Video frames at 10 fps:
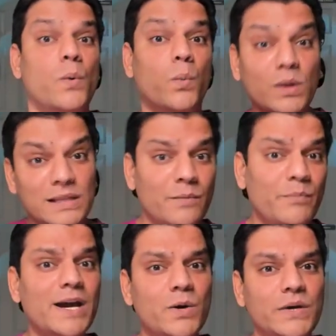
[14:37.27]
We'll come
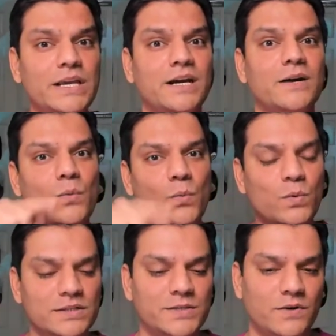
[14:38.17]
back over here.
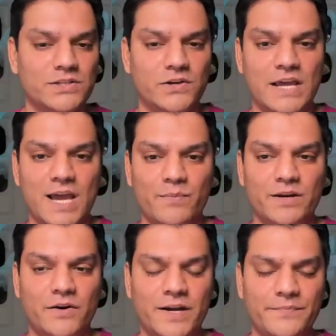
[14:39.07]
We'll see what's going to happen.
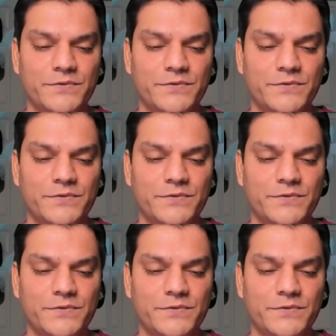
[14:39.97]
All right.